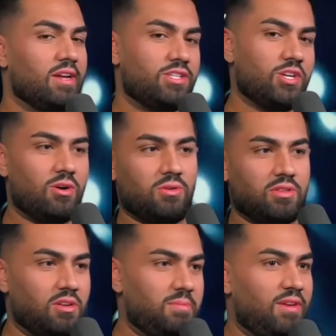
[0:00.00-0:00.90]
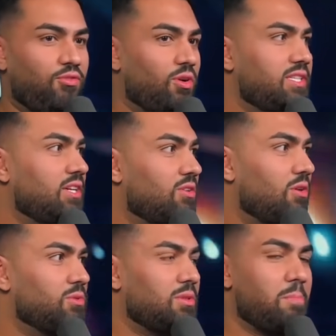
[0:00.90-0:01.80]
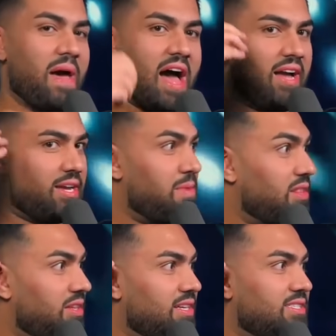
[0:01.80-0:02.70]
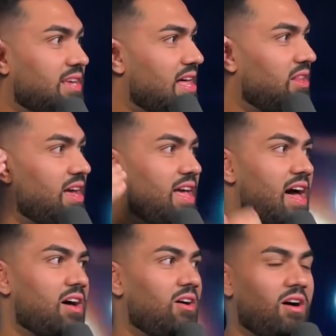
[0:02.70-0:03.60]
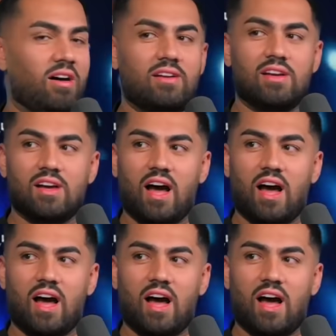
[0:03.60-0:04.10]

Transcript: So little me, fourteen-year-old with a bag and my Lids L A hat on, mm-hmm.